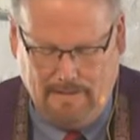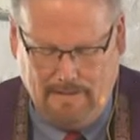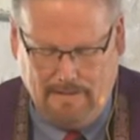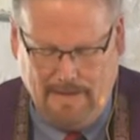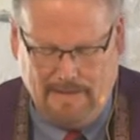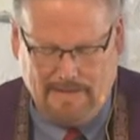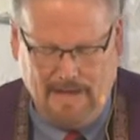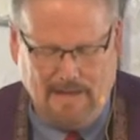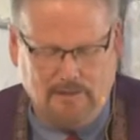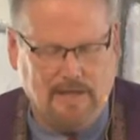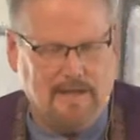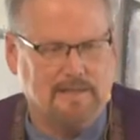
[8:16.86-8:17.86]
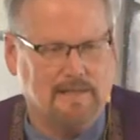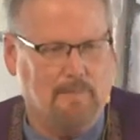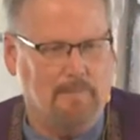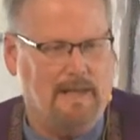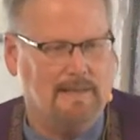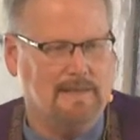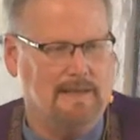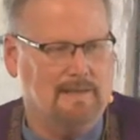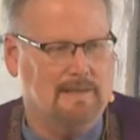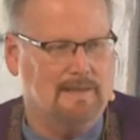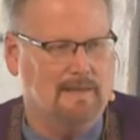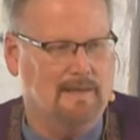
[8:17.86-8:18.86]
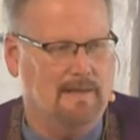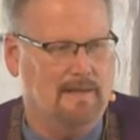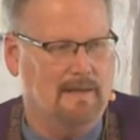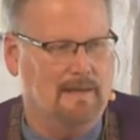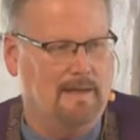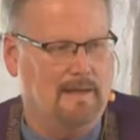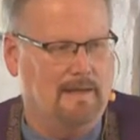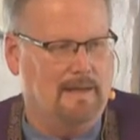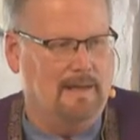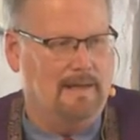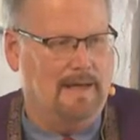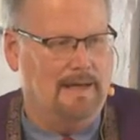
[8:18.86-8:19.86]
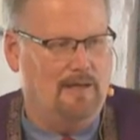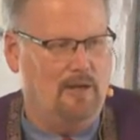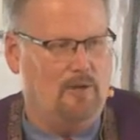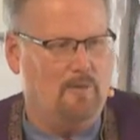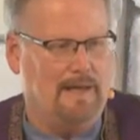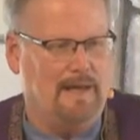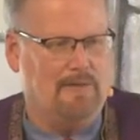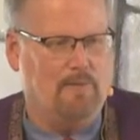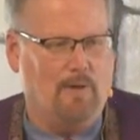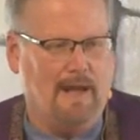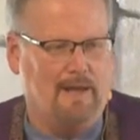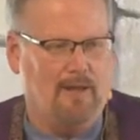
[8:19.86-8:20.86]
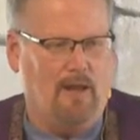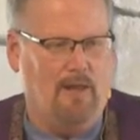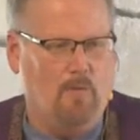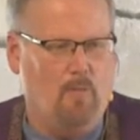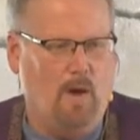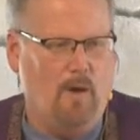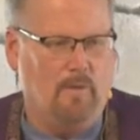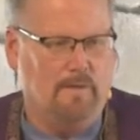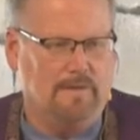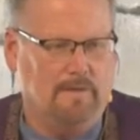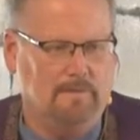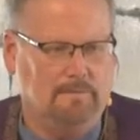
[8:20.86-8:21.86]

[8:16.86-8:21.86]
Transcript: And it's not just the blessings. In Luke, we get what I call the woes.